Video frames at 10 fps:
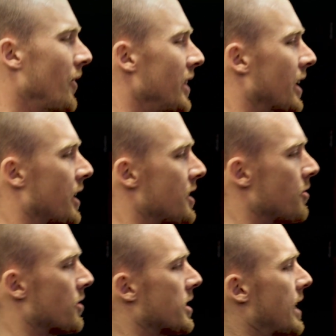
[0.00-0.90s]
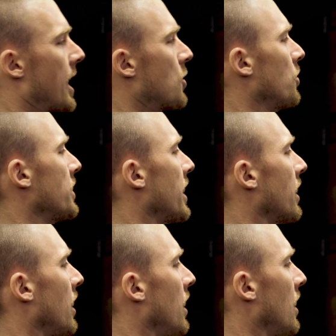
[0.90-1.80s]
probably not going to use this actual
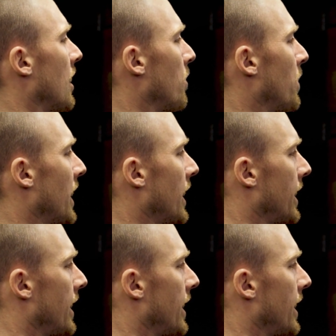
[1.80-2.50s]
tank, but